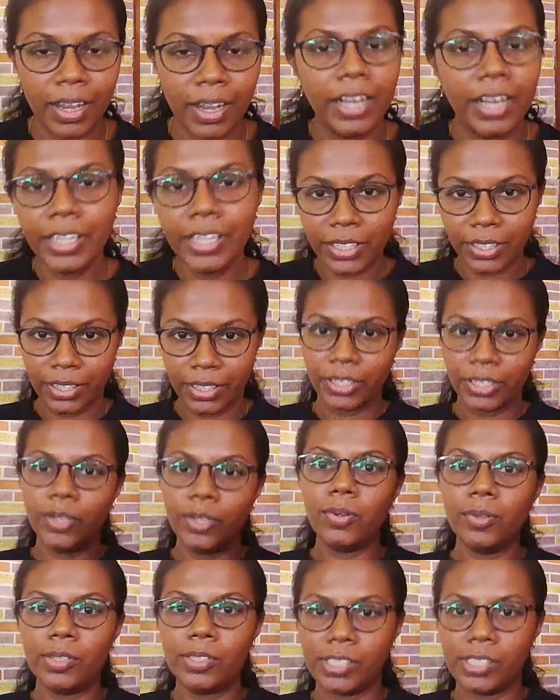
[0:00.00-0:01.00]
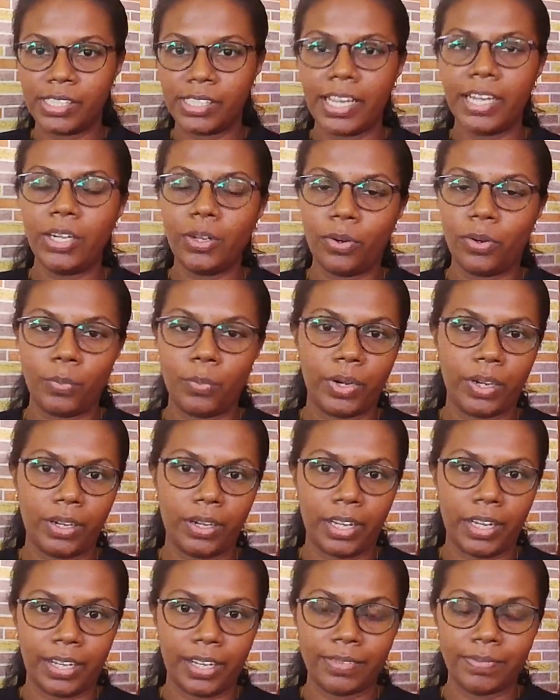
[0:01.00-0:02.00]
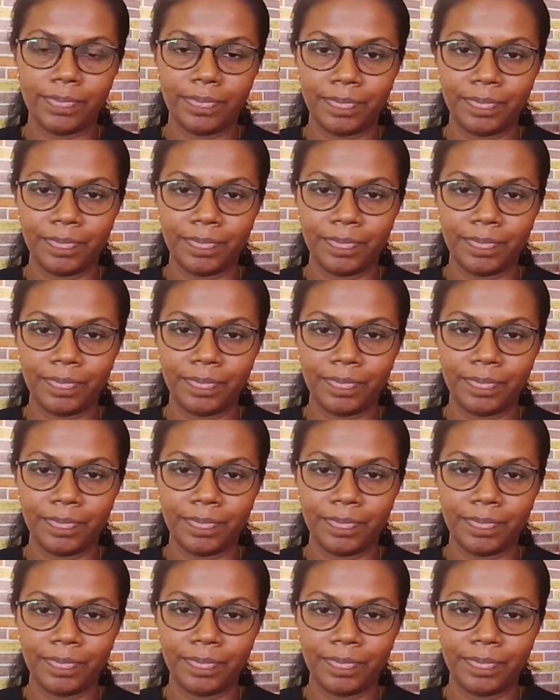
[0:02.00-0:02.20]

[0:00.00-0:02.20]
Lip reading: And you'll say it on one day.